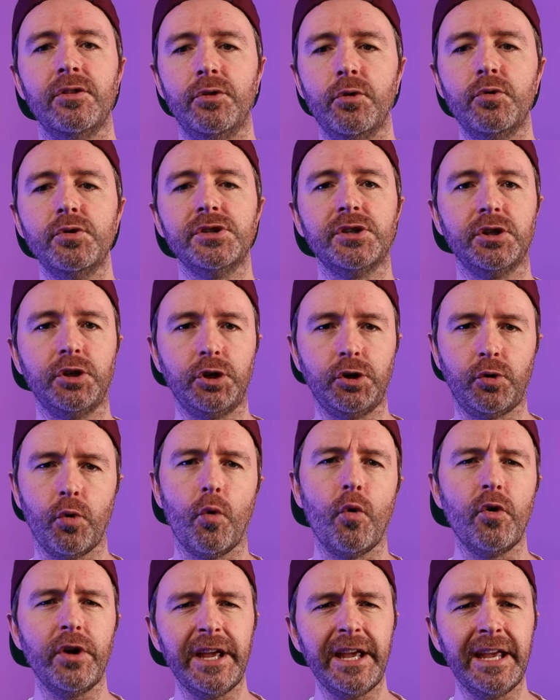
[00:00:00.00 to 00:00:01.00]
those
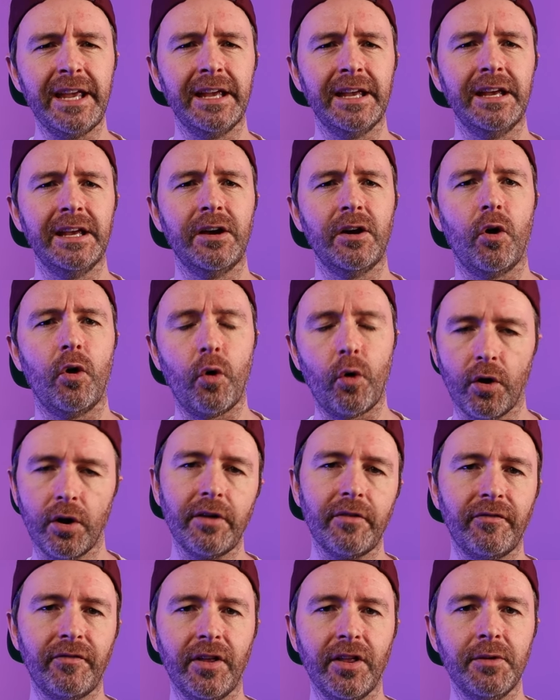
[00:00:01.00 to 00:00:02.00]
gory
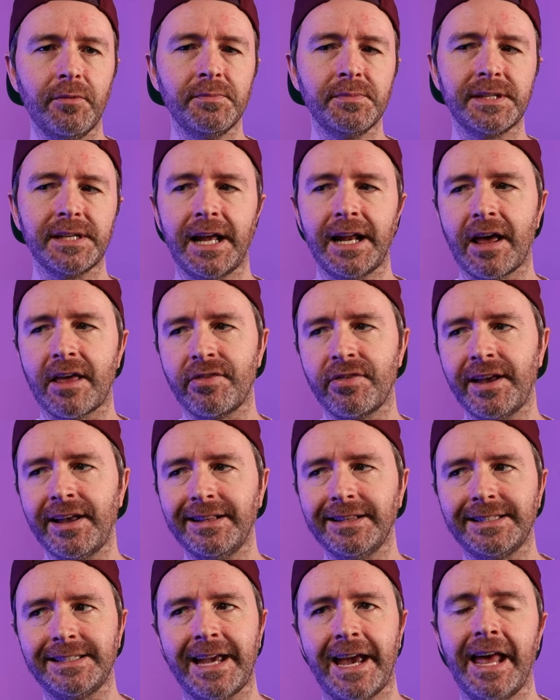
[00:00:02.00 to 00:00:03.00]
horror films, and I
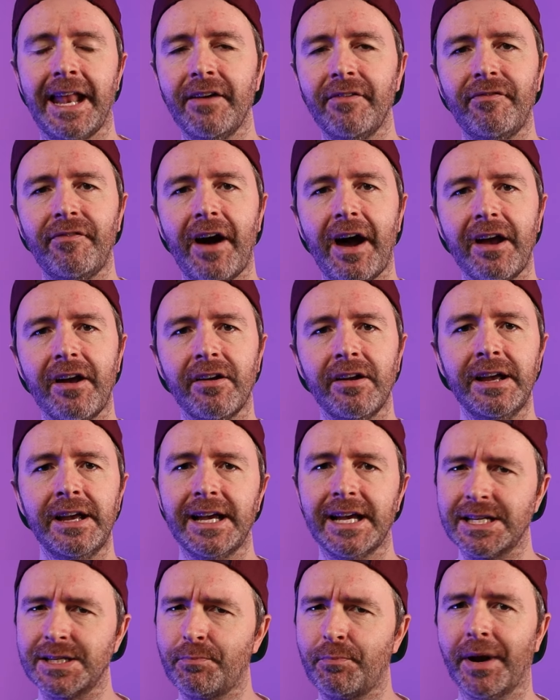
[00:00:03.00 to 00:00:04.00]
think Terrifier
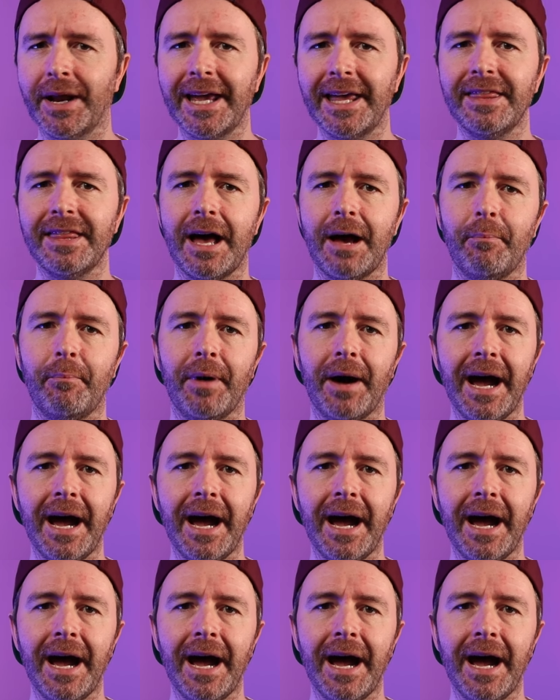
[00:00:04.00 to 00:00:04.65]
is bringing that